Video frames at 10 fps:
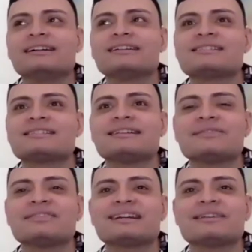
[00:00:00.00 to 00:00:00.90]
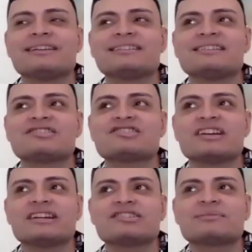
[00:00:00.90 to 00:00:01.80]
significant event that has
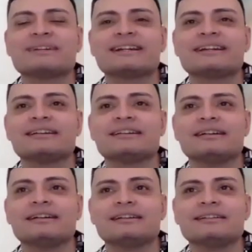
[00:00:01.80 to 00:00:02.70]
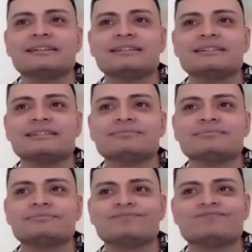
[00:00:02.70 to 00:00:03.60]
changed me. Um...
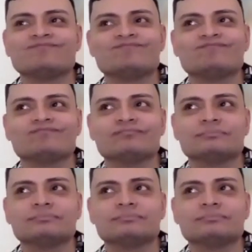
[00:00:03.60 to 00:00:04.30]
Hmm.